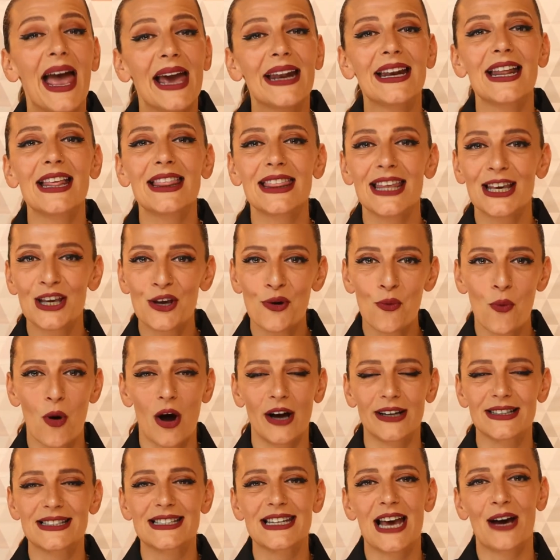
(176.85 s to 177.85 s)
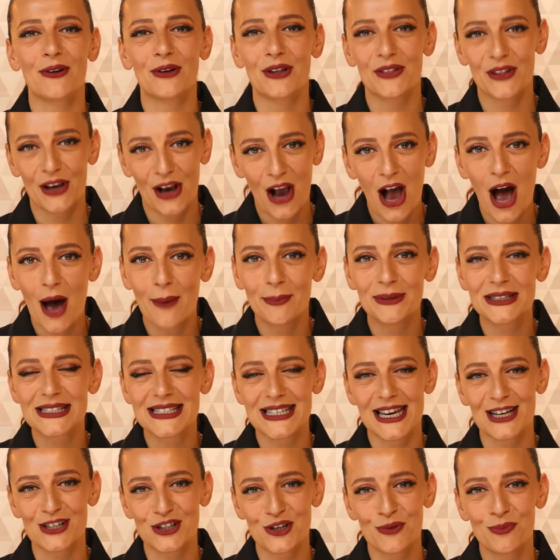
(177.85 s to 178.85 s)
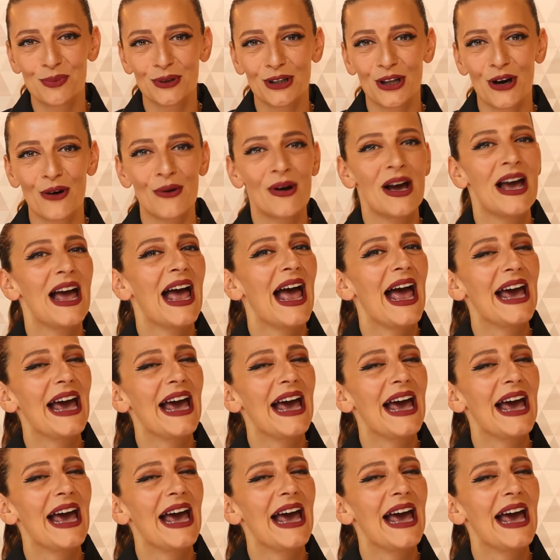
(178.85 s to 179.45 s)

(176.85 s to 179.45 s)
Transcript: anything you want down in the comments section below,